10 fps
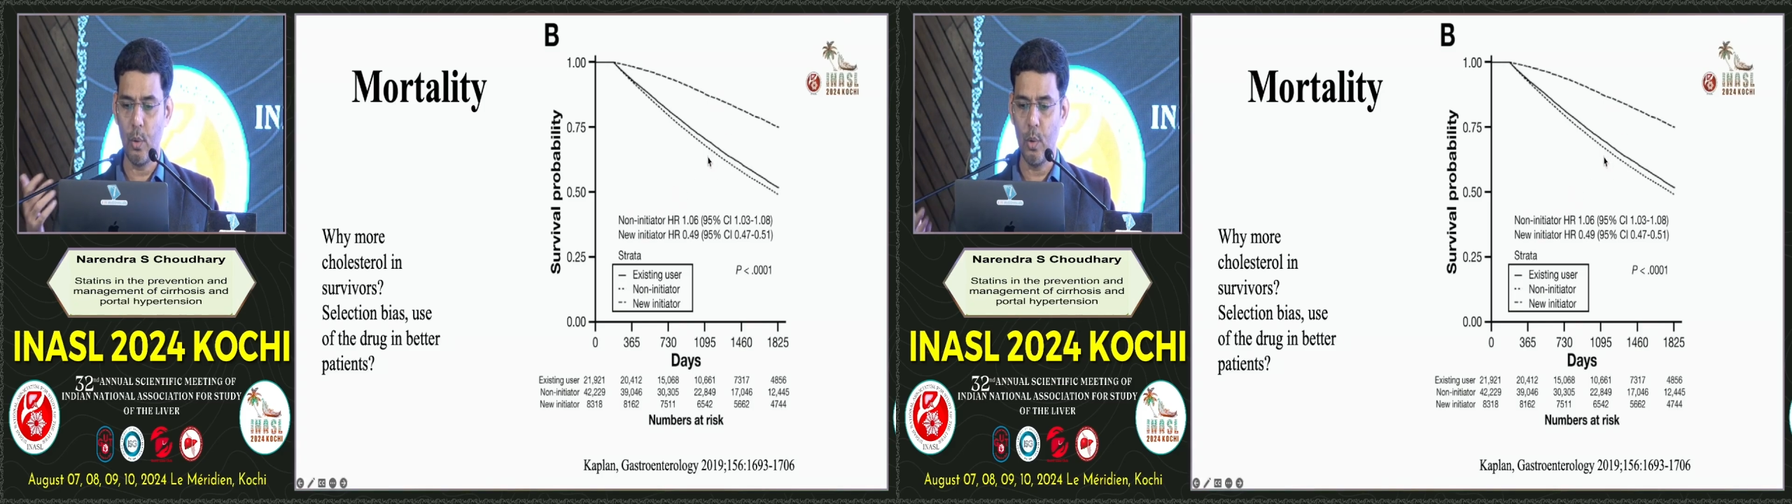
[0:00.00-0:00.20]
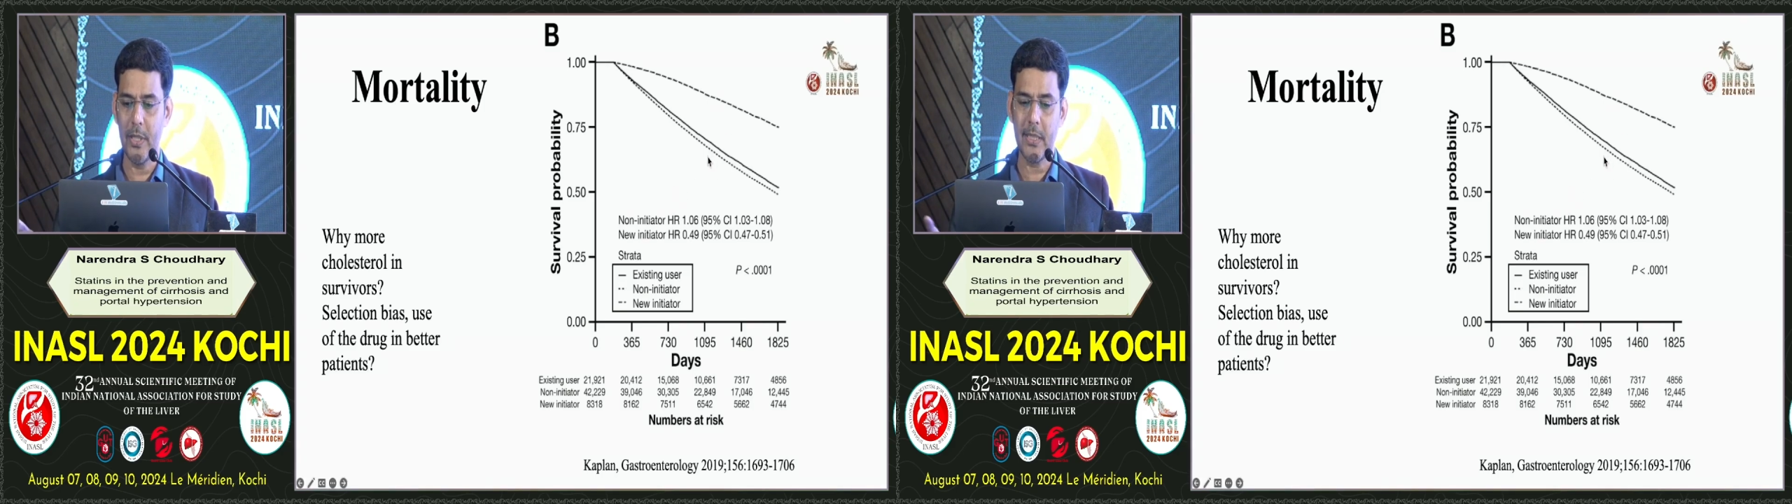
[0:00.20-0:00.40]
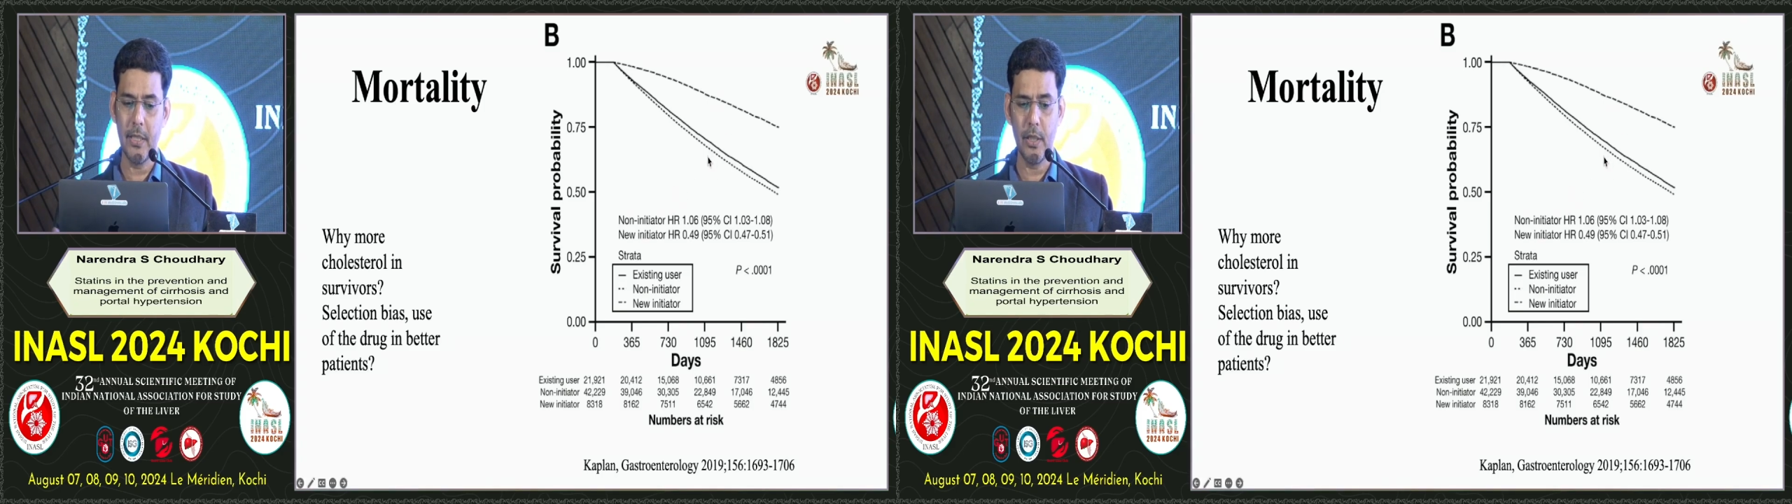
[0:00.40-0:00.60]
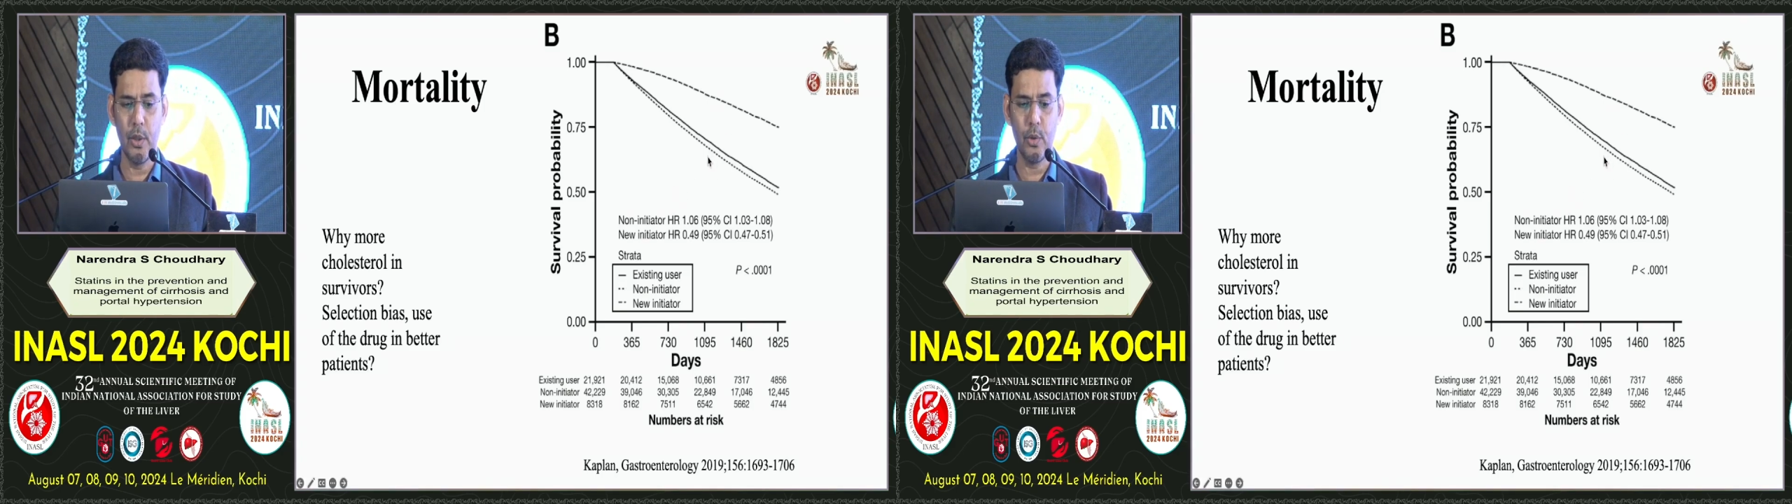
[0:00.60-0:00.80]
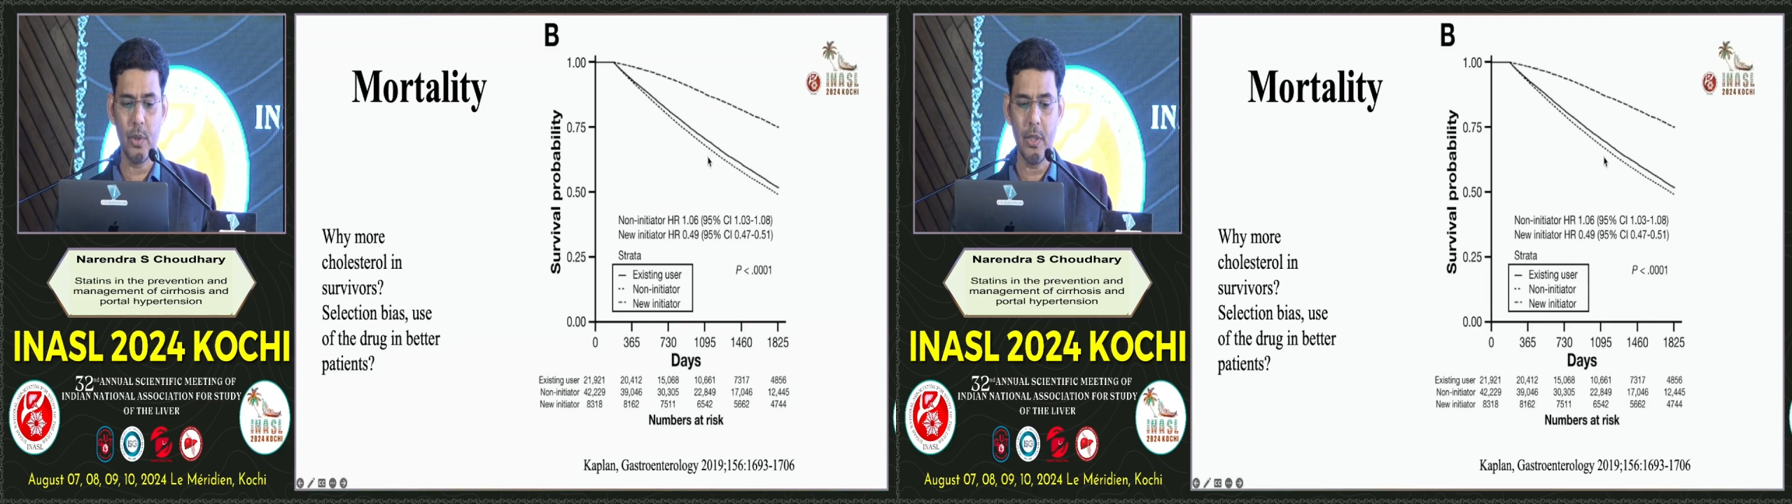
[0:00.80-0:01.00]
old statin
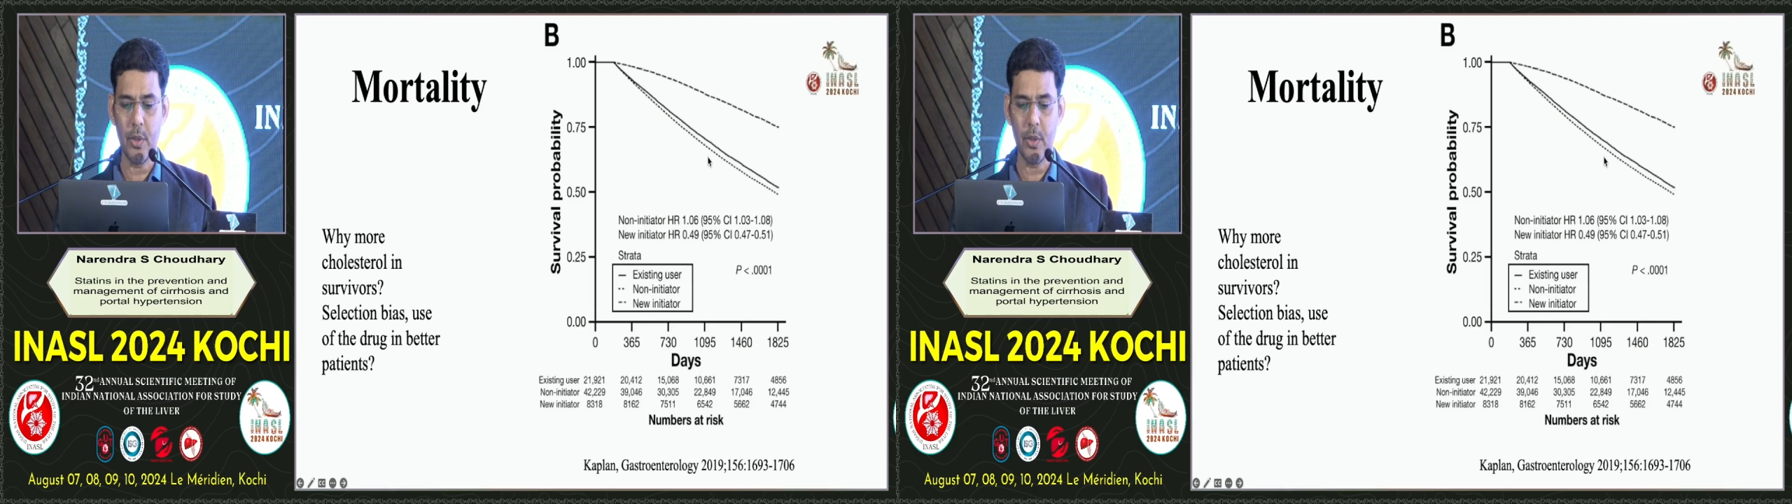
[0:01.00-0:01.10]
users,